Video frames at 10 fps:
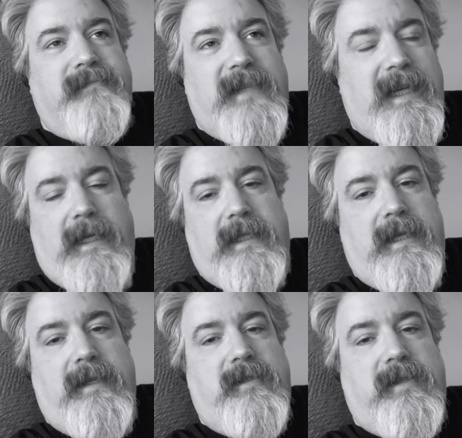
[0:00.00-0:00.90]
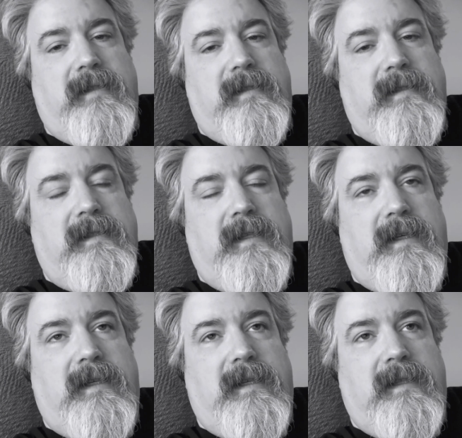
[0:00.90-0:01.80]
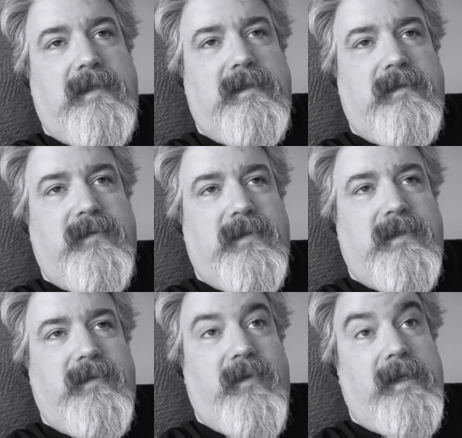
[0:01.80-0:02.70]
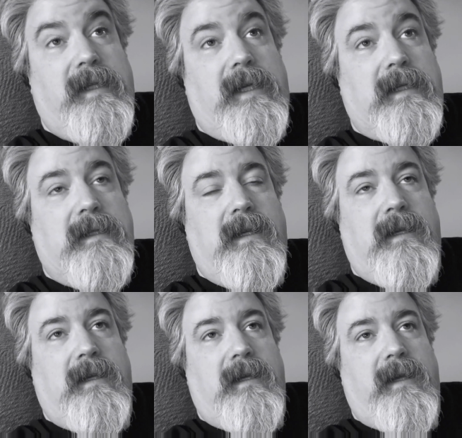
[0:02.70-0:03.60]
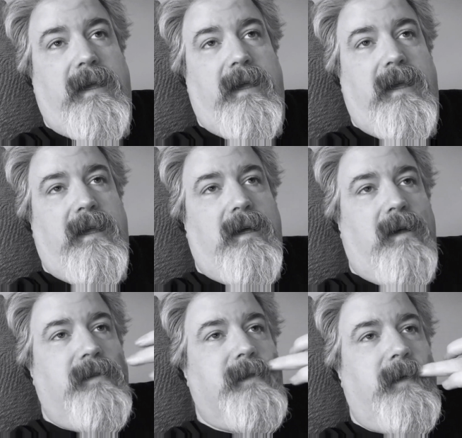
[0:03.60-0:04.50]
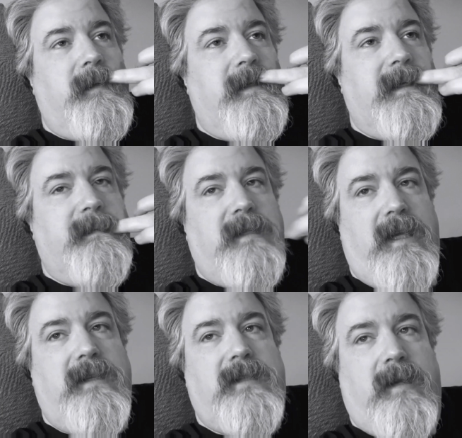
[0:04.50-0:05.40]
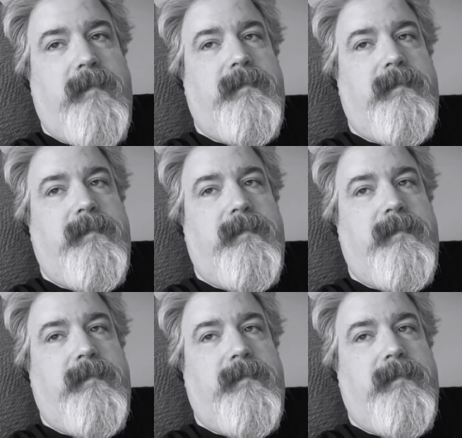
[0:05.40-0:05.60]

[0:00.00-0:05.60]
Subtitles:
any tension, really. Also, it takes up